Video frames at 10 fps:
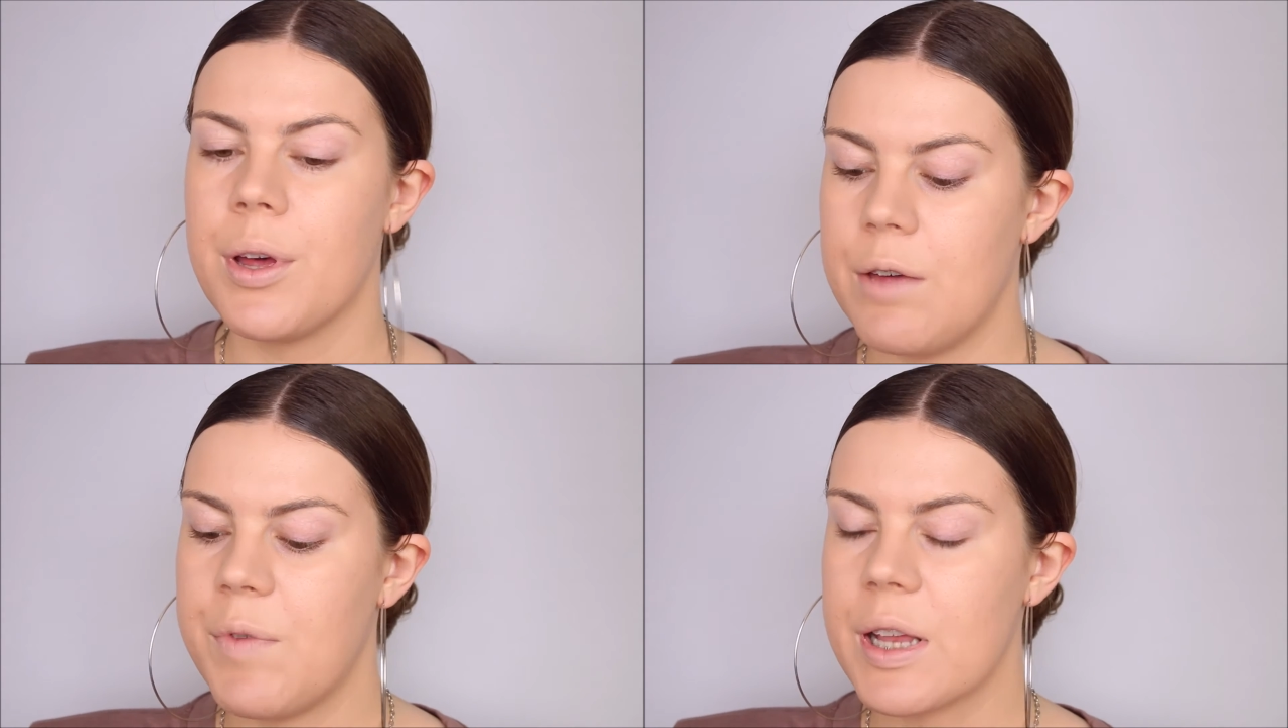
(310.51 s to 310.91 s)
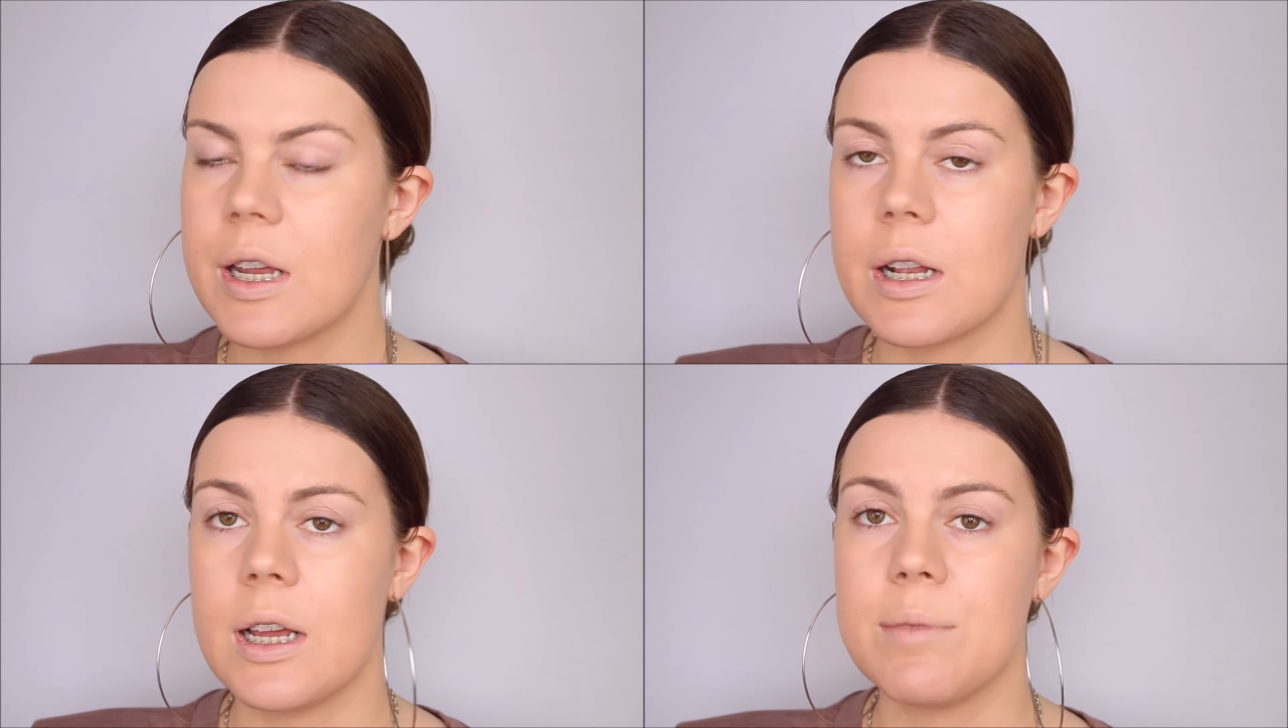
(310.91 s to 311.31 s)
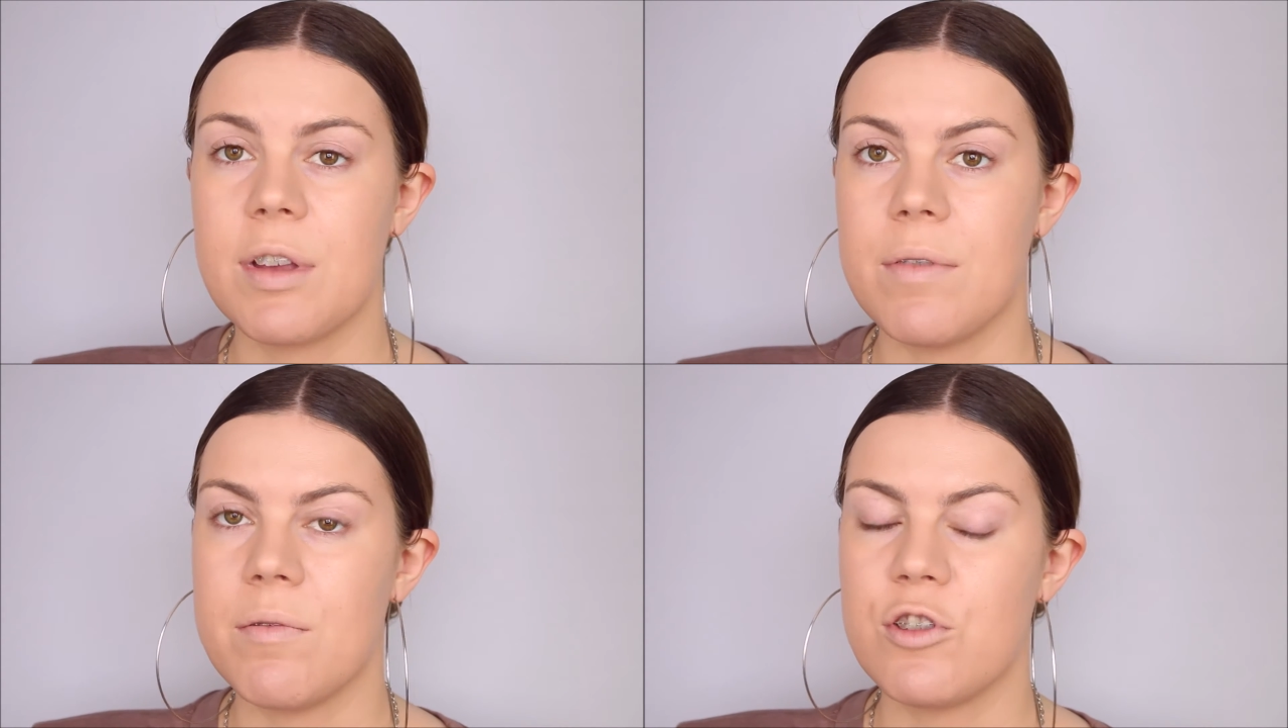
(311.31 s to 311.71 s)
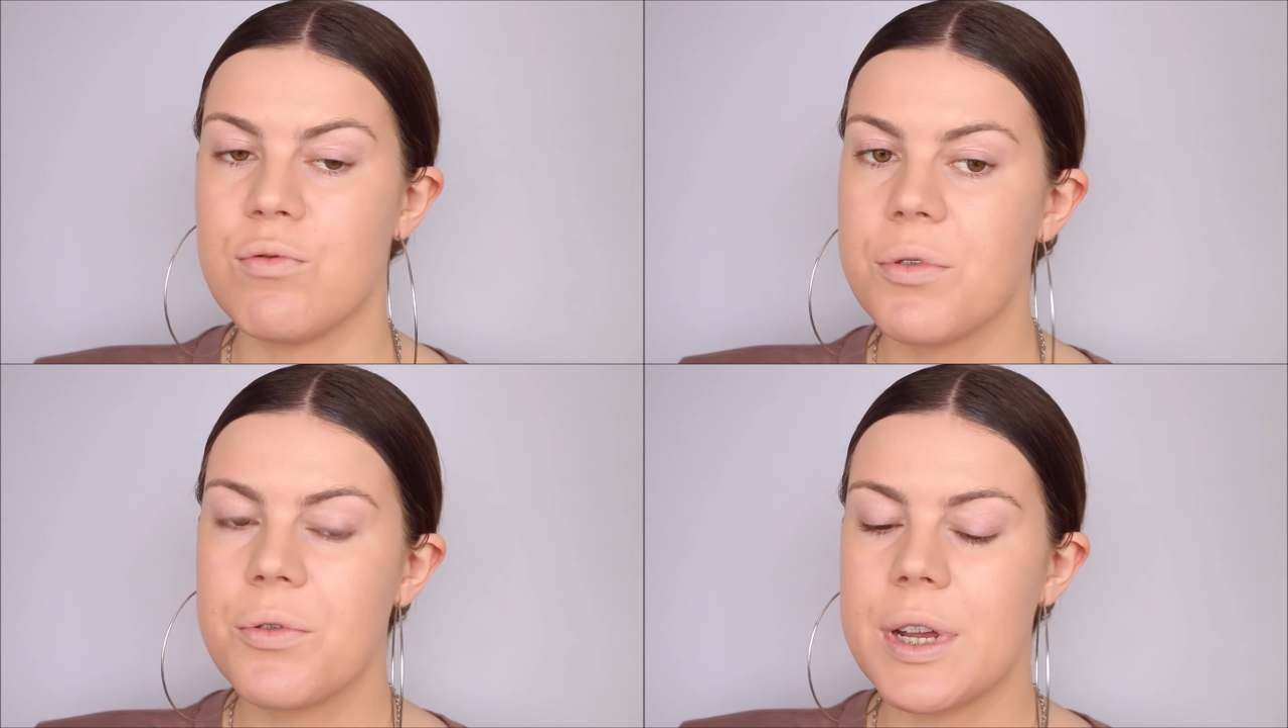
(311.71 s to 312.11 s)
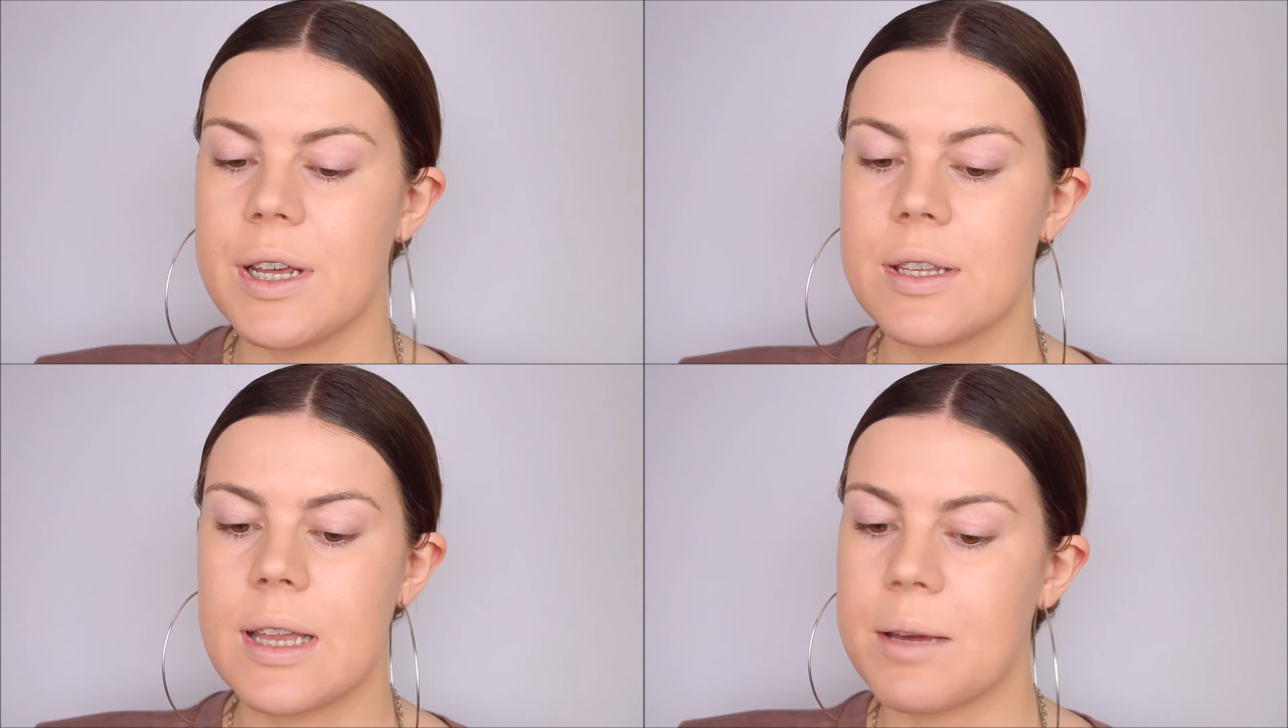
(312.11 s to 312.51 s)
I think the claims are very true. It
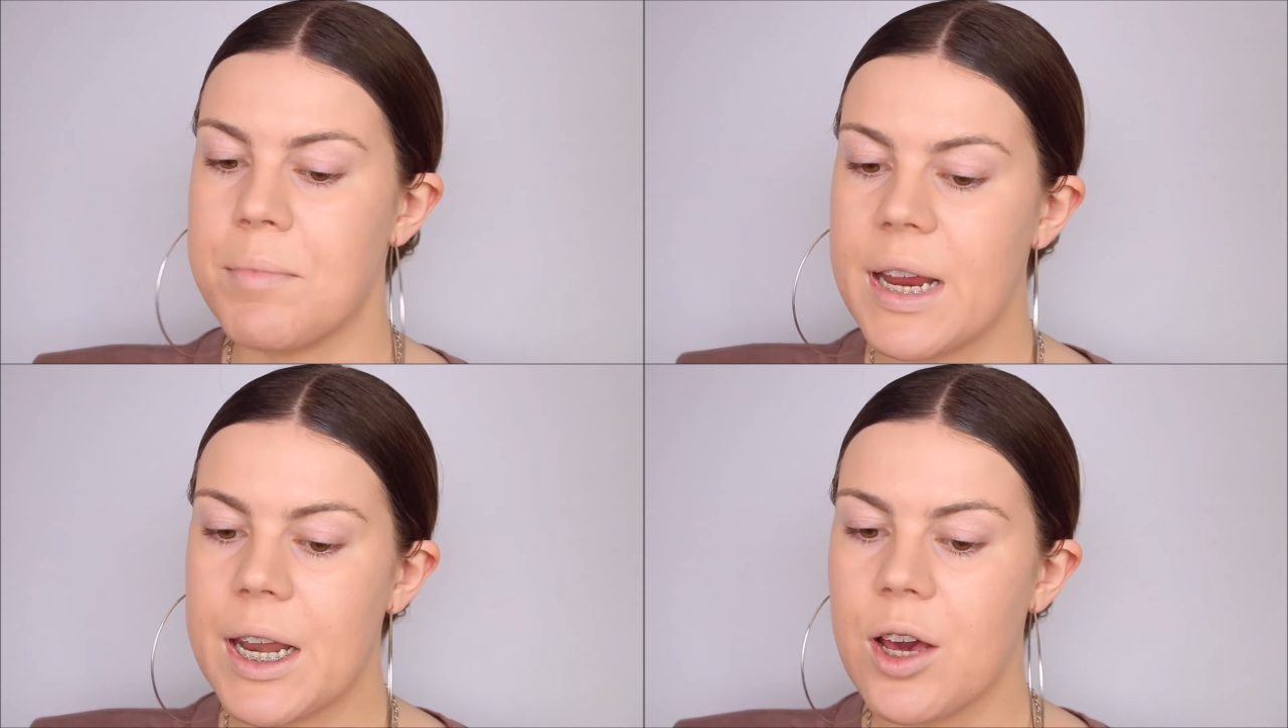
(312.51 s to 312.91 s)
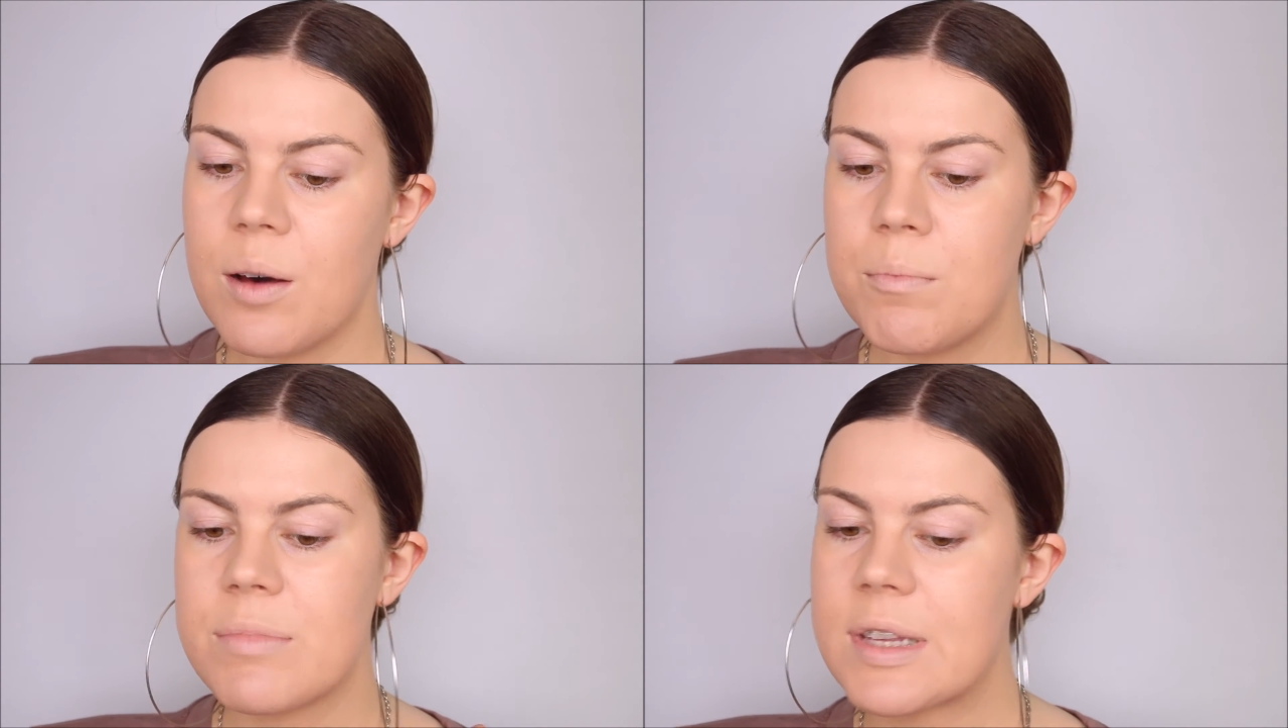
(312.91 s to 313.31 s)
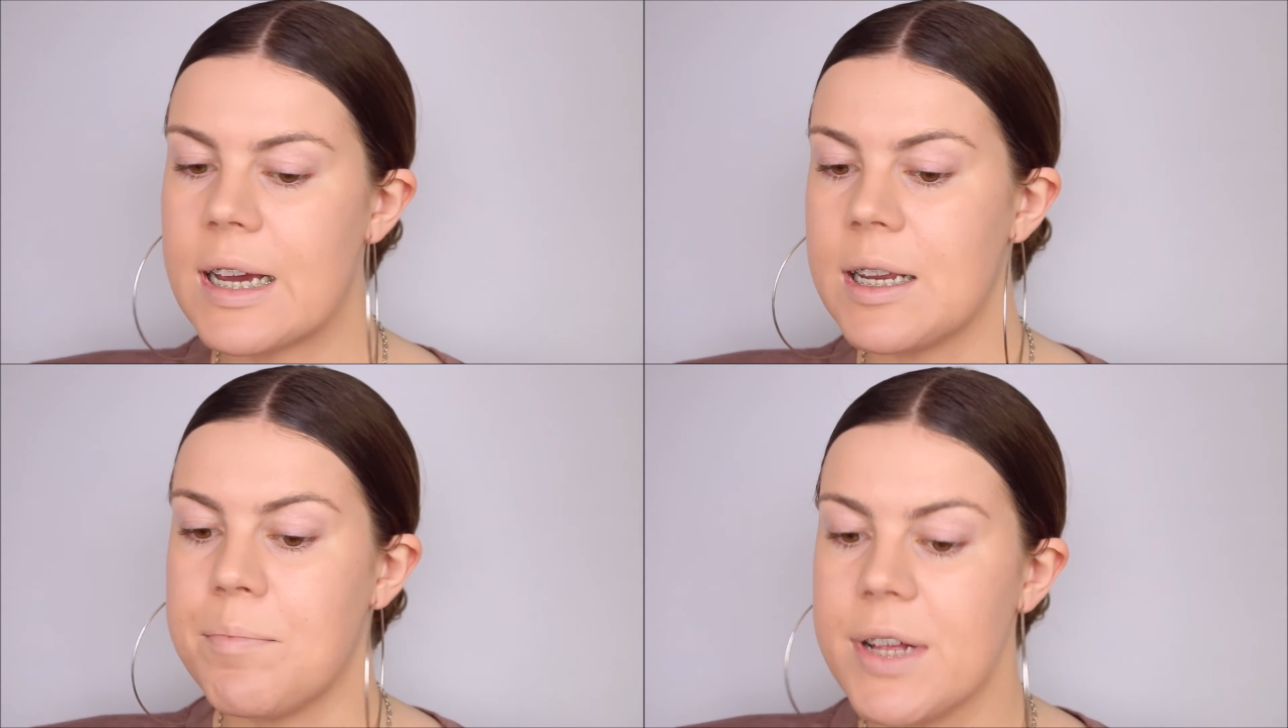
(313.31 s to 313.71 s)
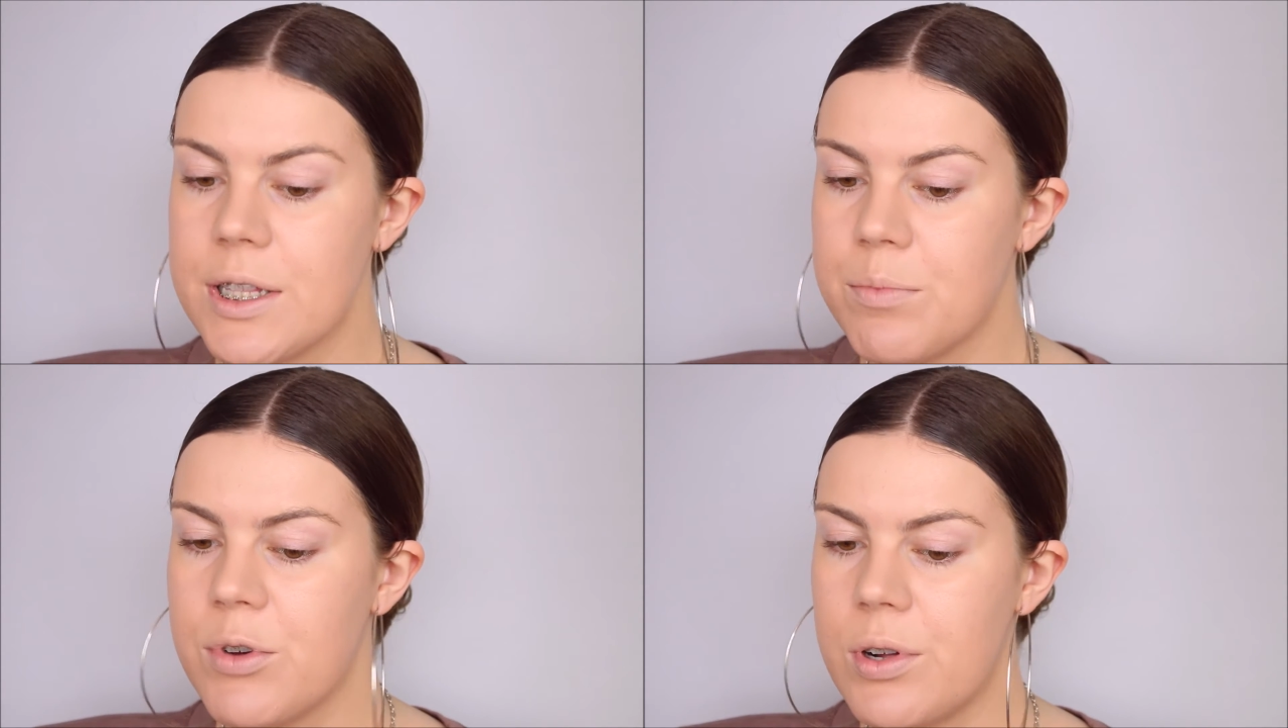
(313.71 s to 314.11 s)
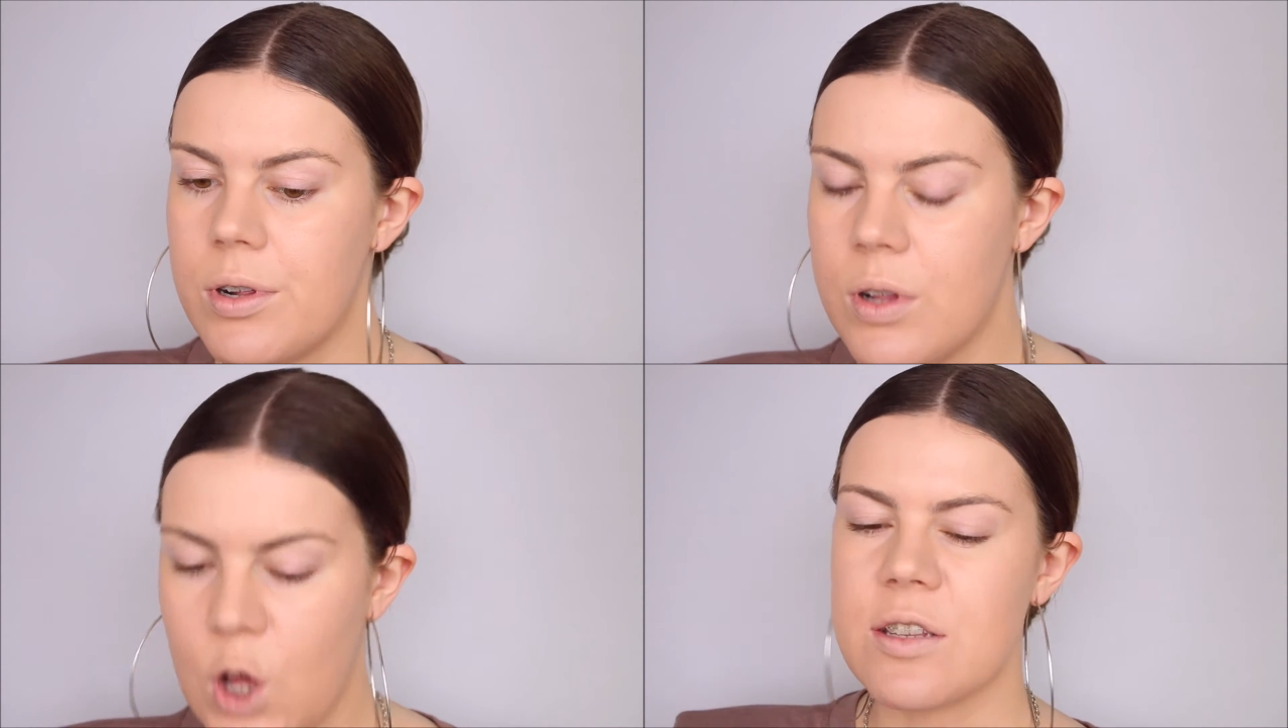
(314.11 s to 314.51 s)
is like medium, slightly buildable.